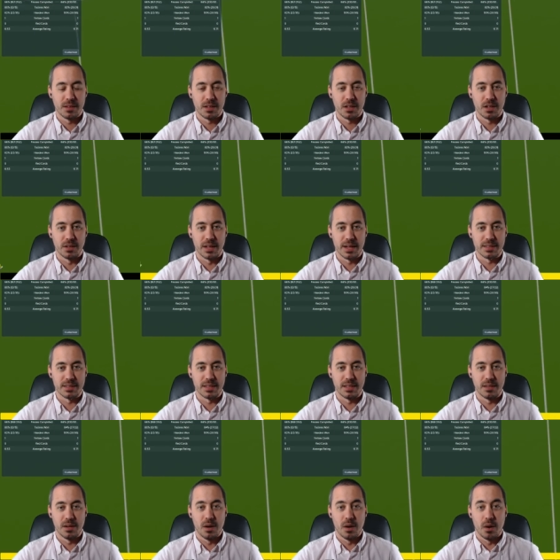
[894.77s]

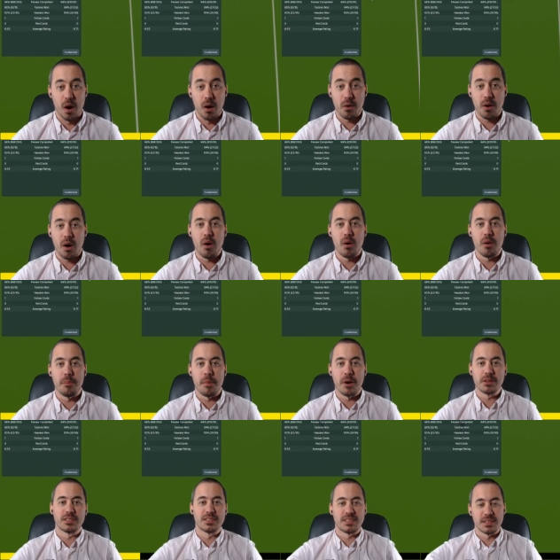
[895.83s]
collected oh oh
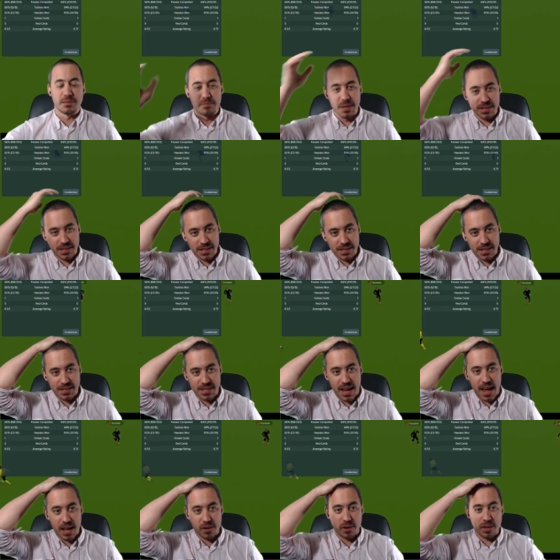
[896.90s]
martinson misses the
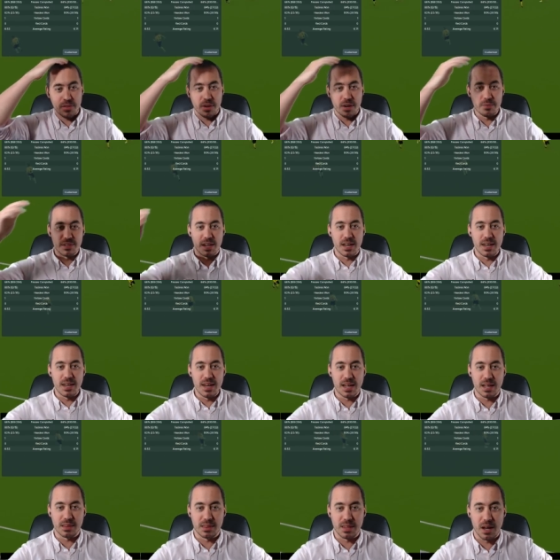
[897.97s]
tackle i thought he was gonna nick
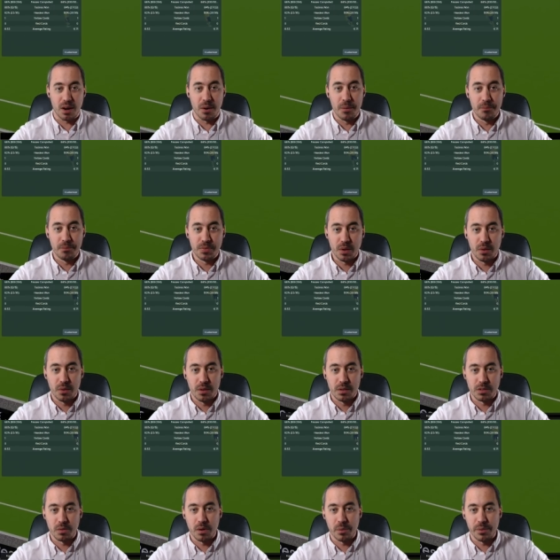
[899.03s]
it there
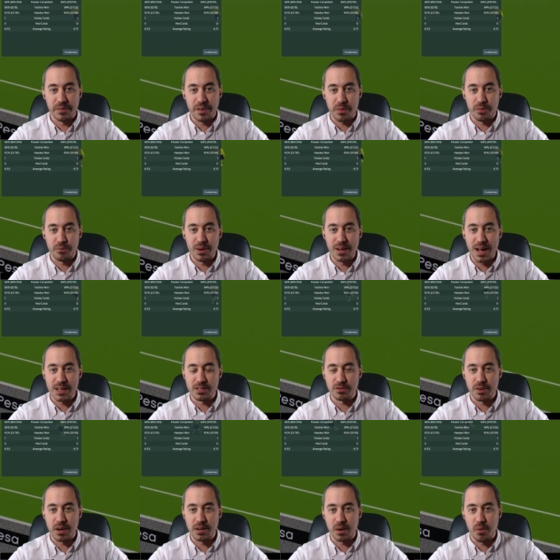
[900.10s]
don't worry we've got three guys surrounding